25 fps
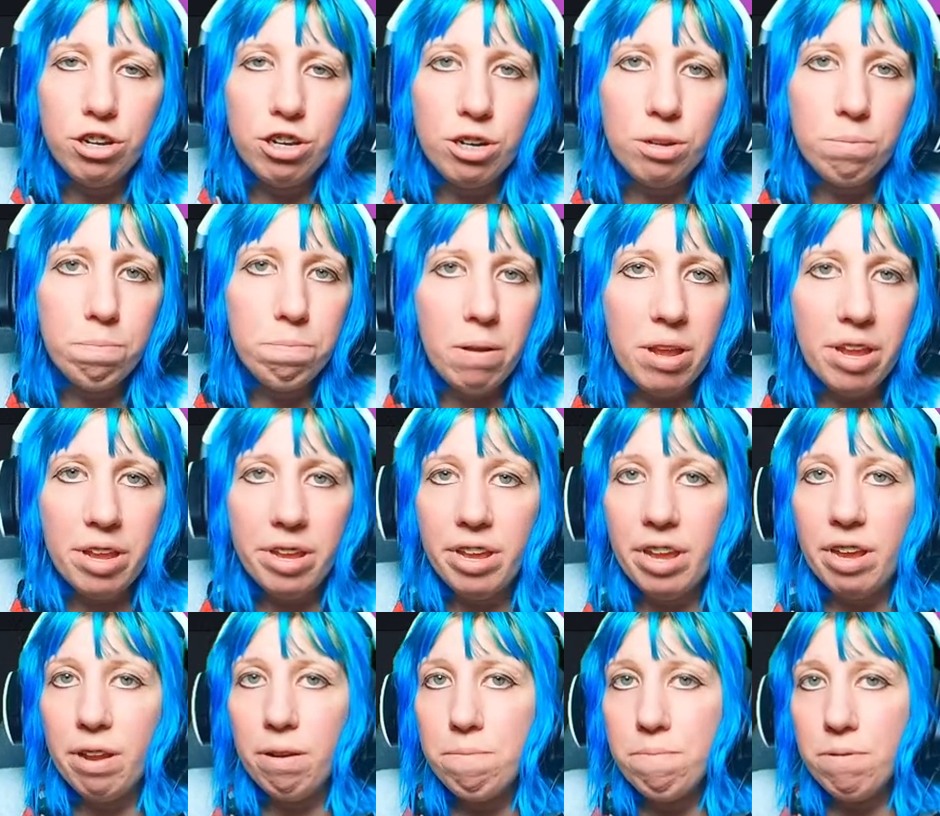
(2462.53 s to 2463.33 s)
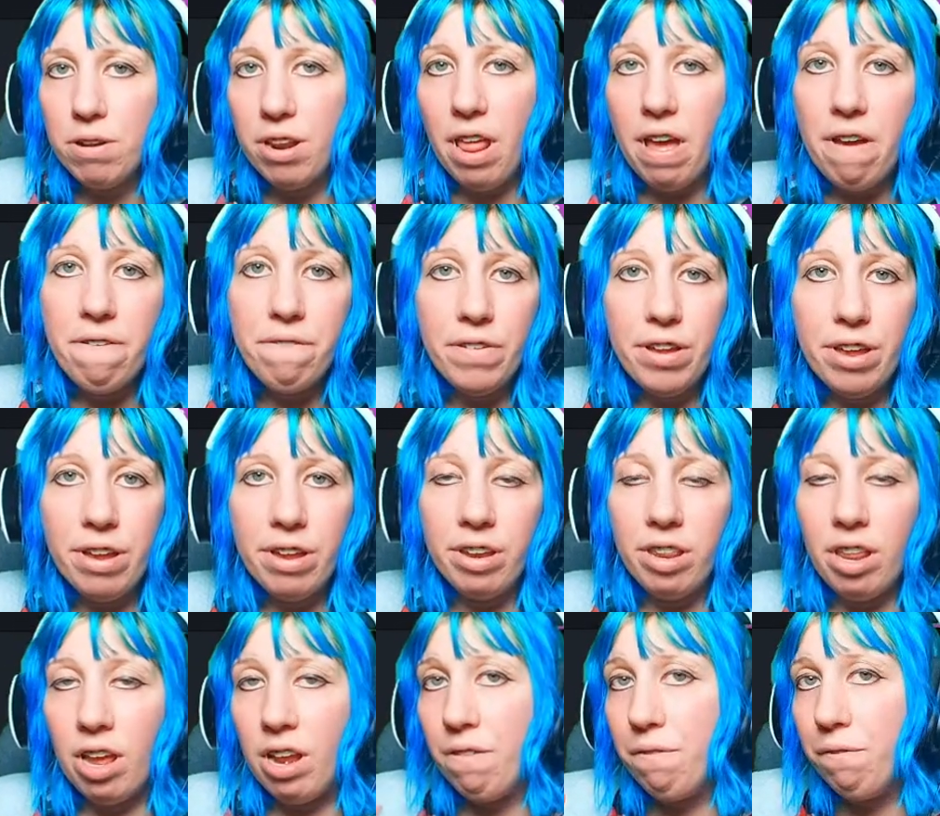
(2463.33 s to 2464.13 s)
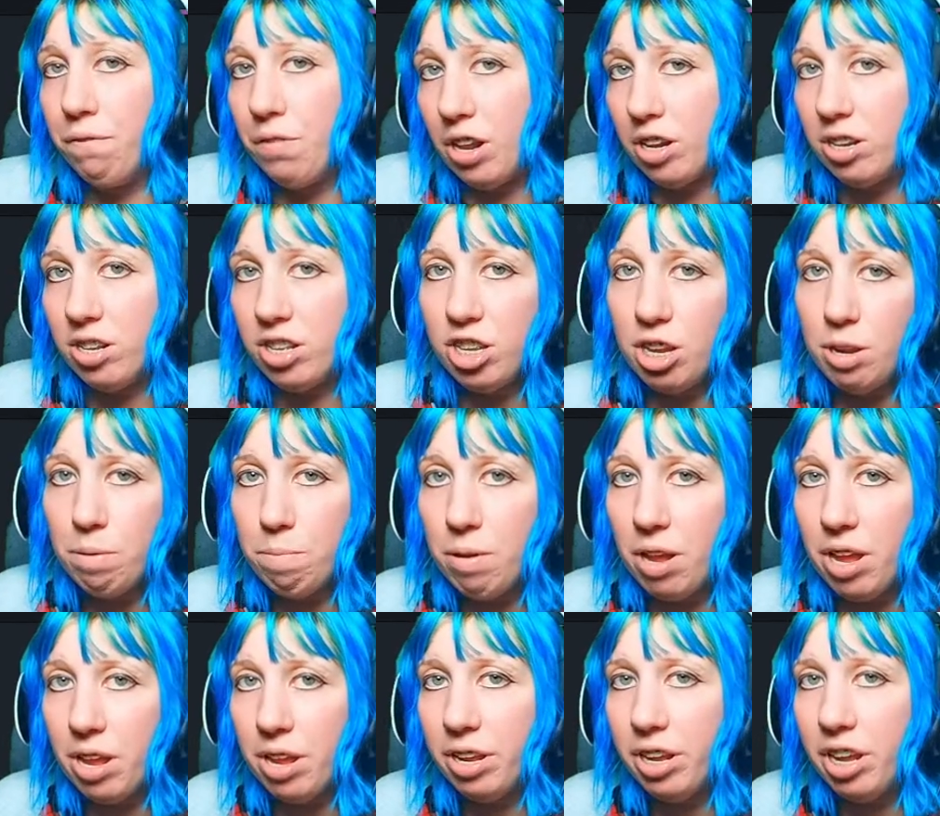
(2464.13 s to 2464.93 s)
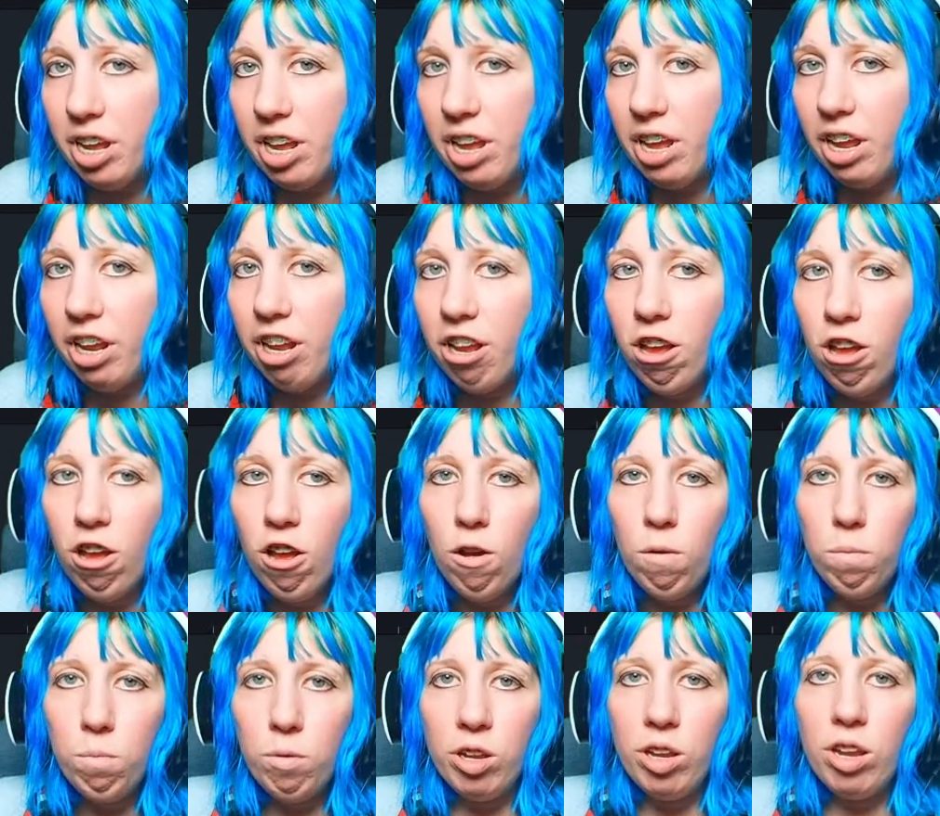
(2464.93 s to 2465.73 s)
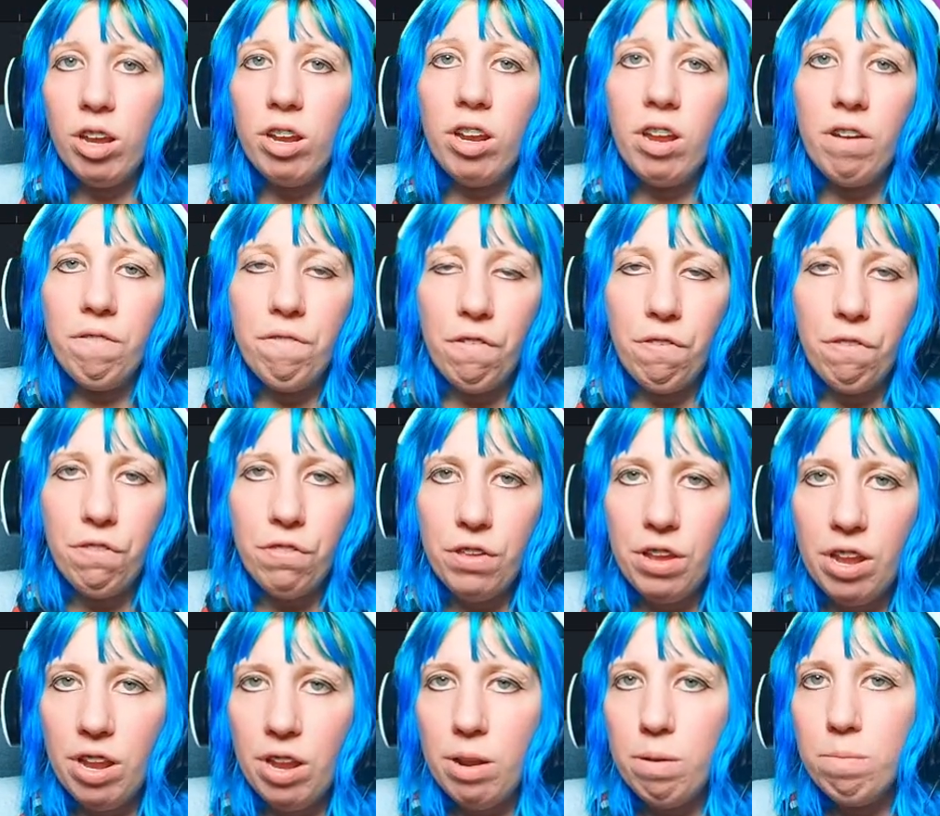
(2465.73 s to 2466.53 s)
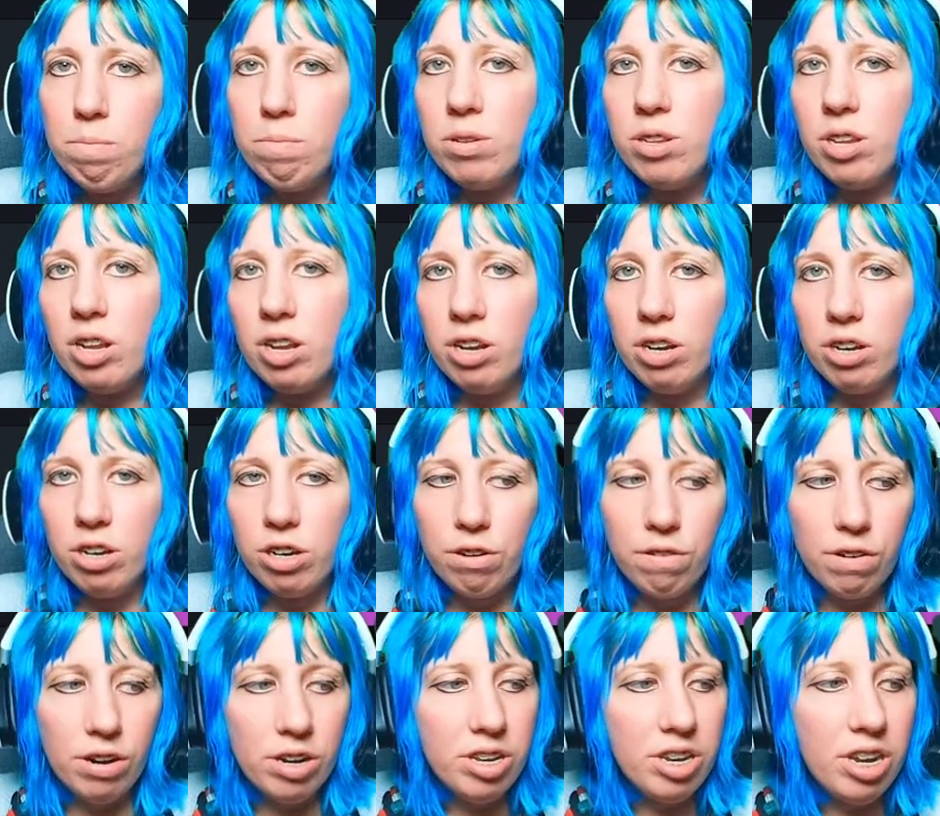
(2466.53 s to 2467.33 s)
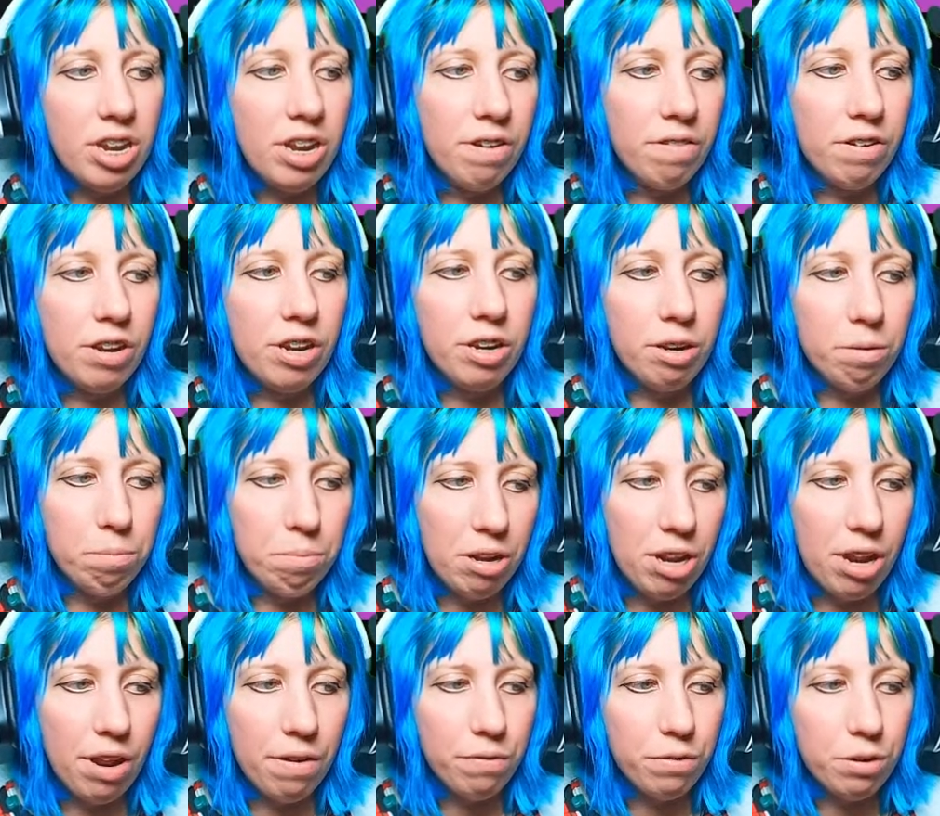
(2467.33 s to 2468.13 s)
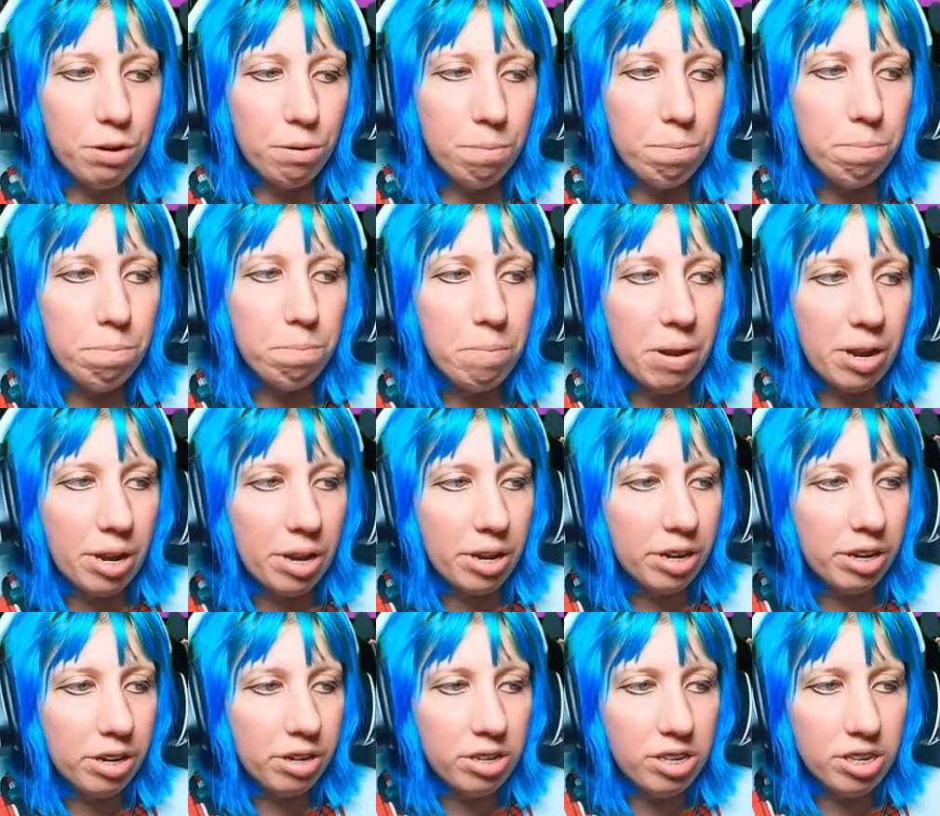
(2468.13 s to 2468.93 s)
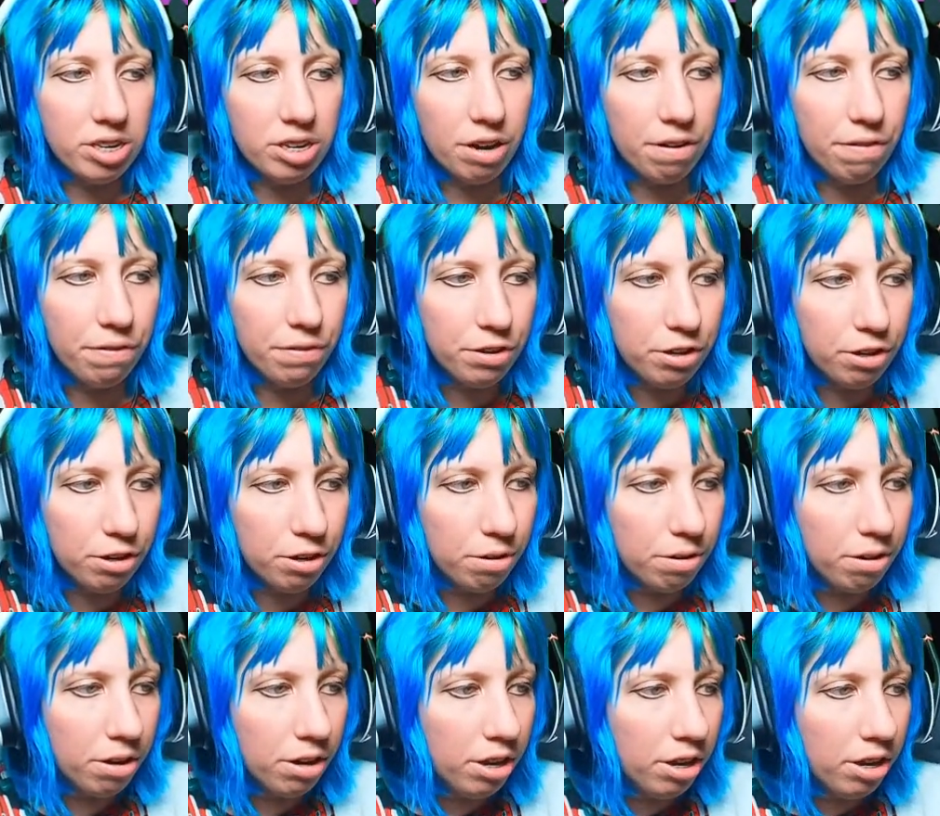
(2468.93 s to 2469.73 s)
just making whatever they fancy making. We get given themes and criteria that we have to make stuff to.